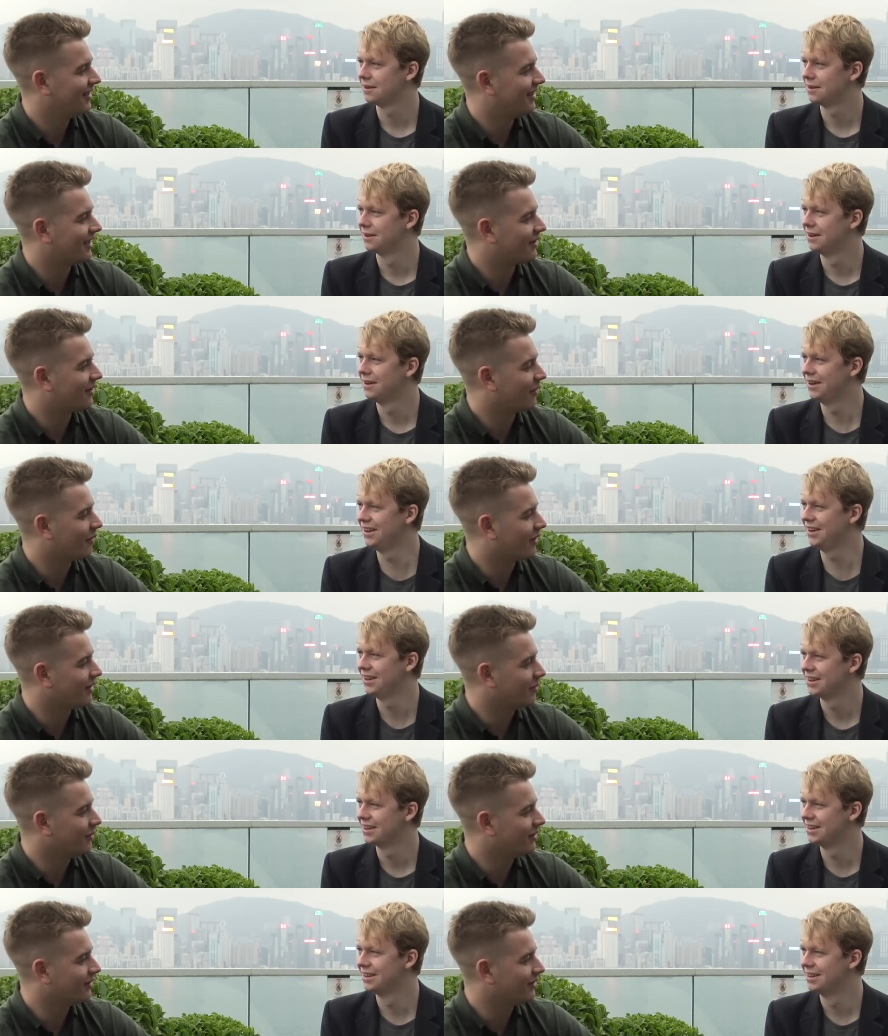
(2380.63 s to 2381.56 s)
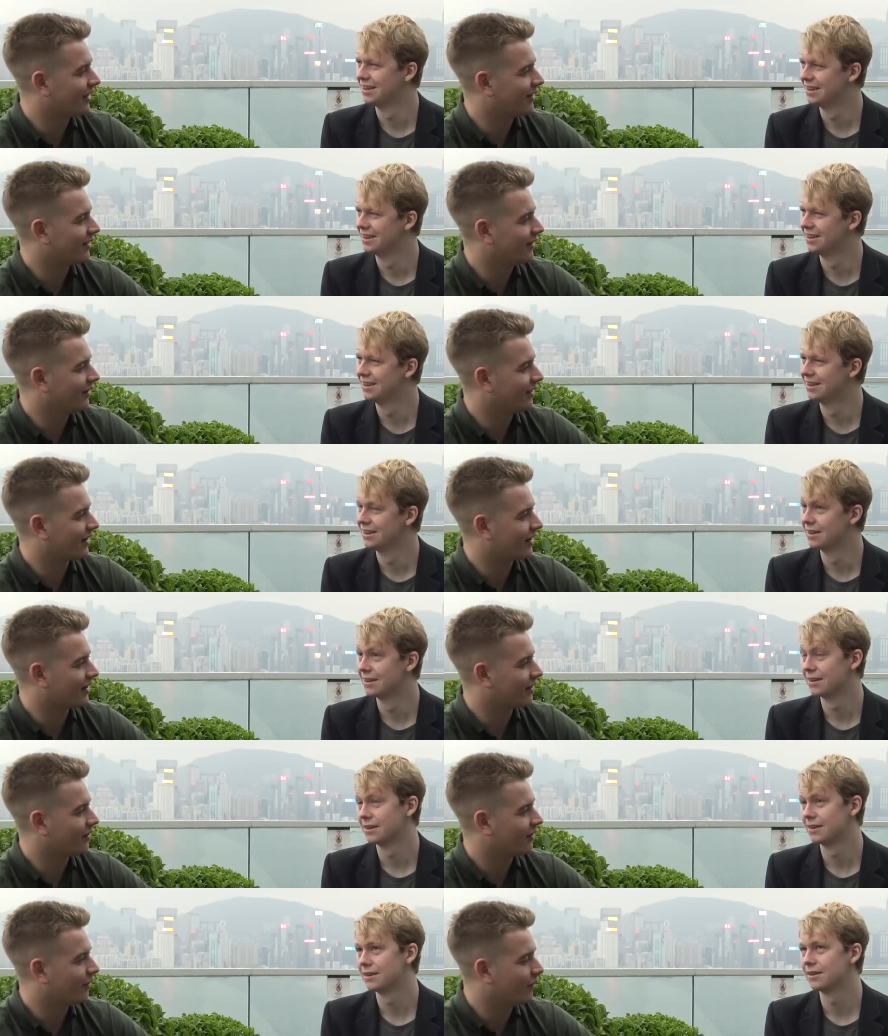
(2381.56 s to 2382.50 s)
Speaker 1: I don't know why you would do that though. Like, I
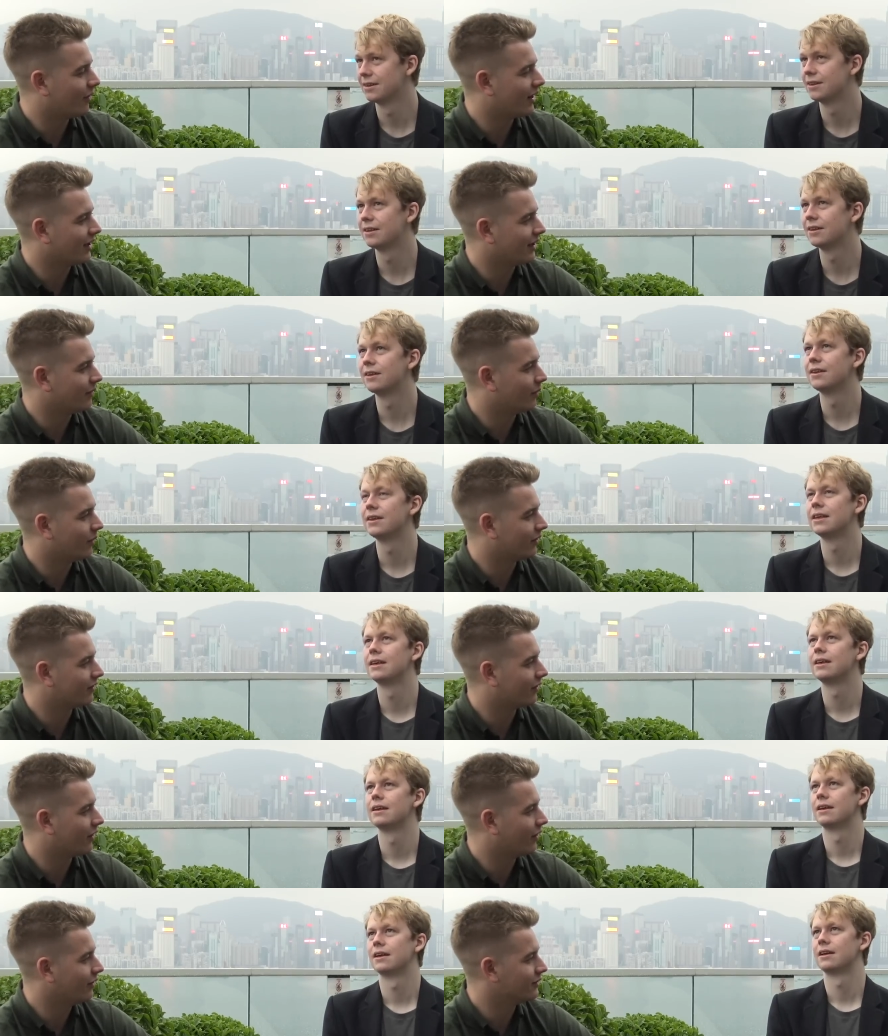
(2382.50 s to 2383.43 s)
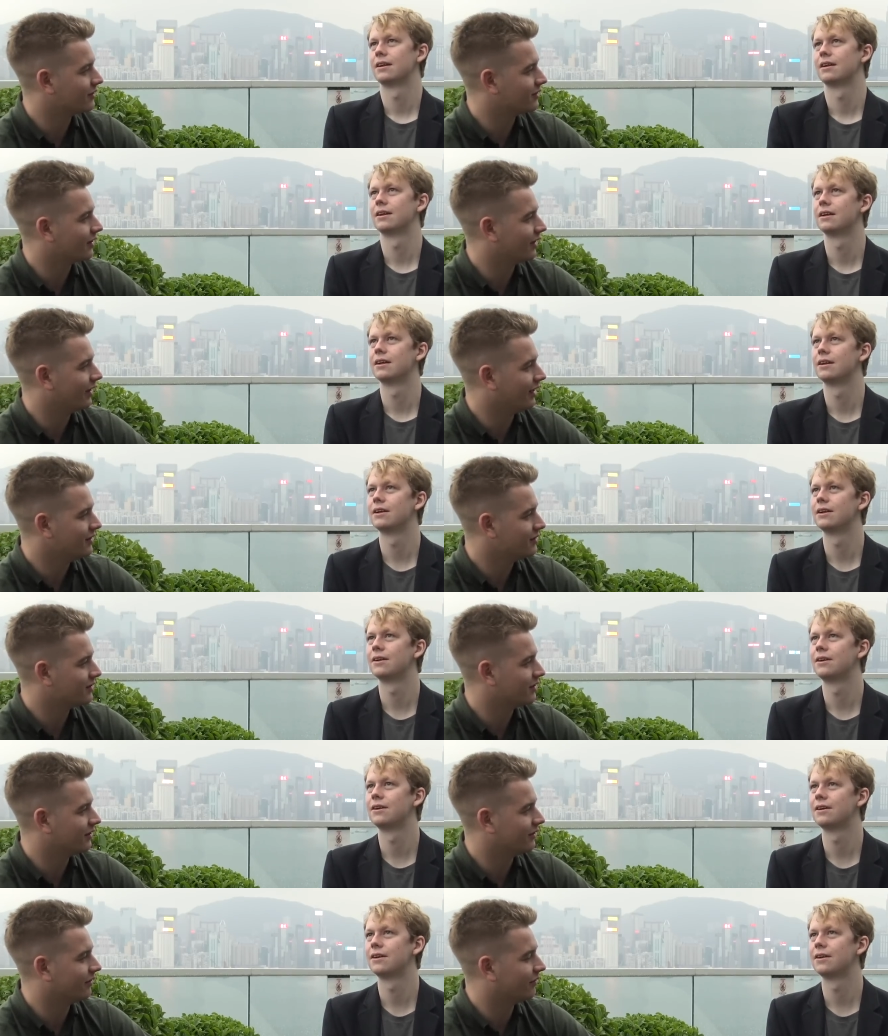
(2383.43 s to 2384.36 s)
don't know why you'd want to host an
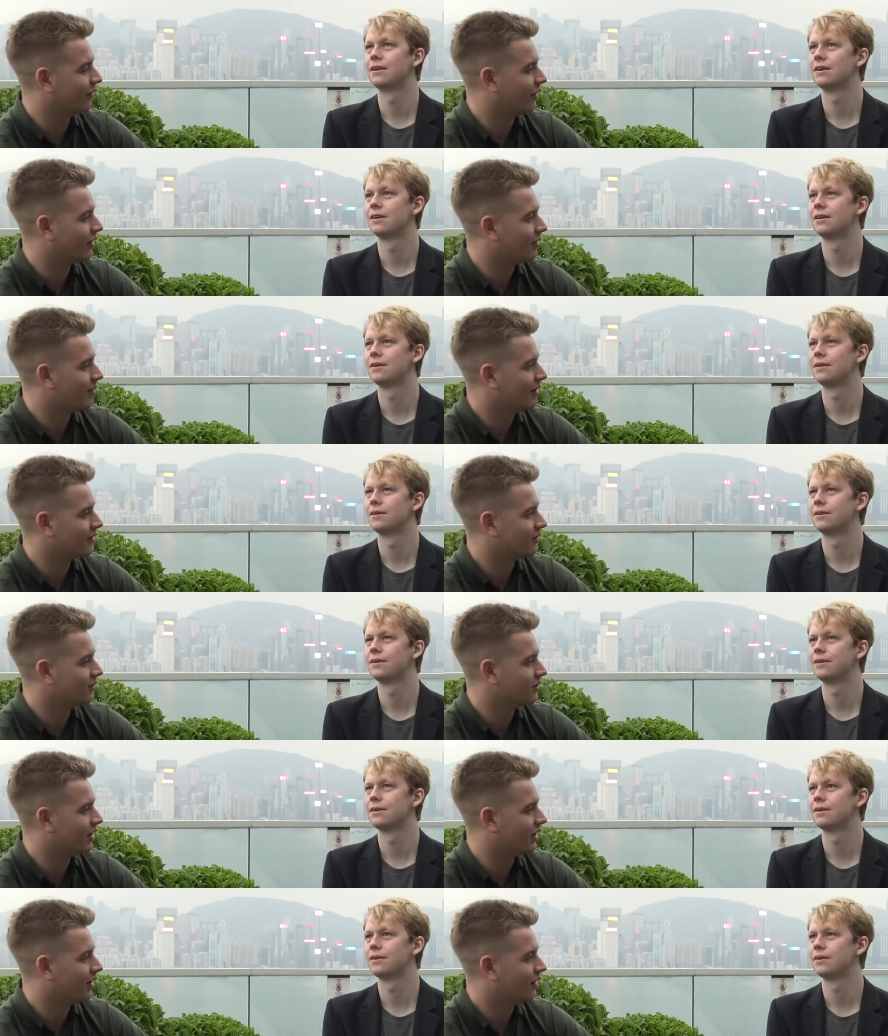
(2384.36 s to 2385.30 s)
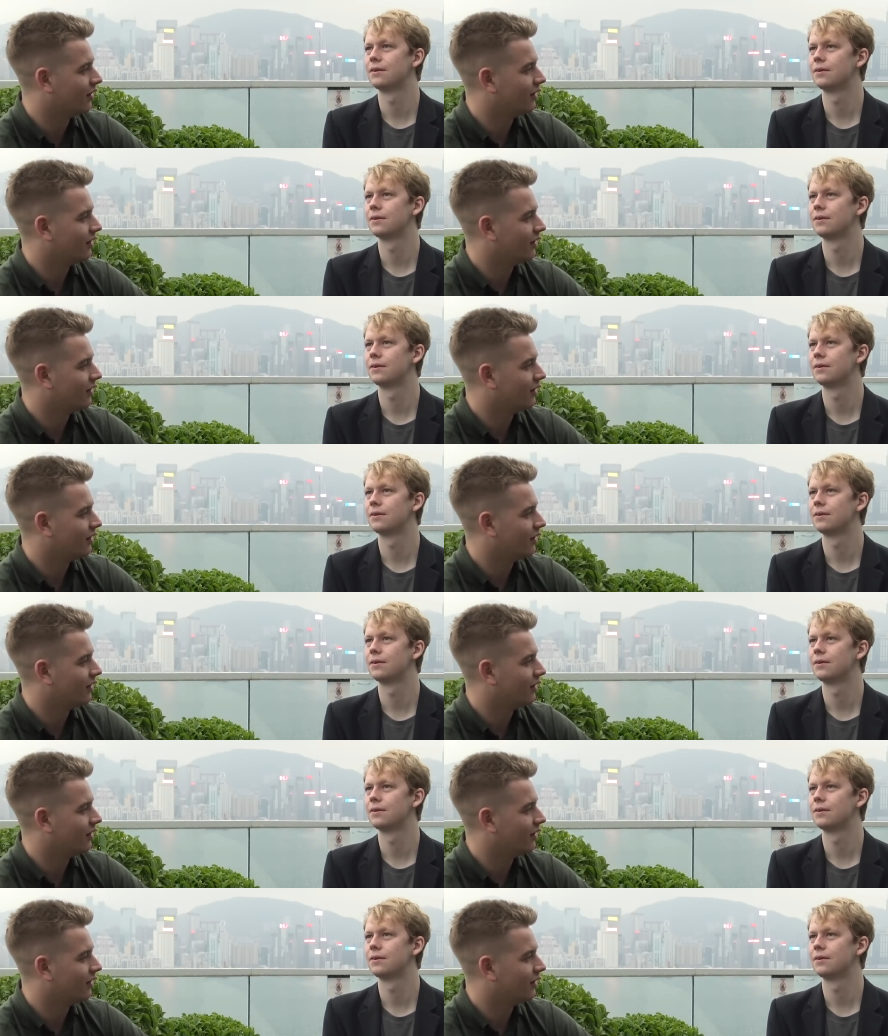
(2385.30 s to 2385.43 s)
instance of Loki Messenger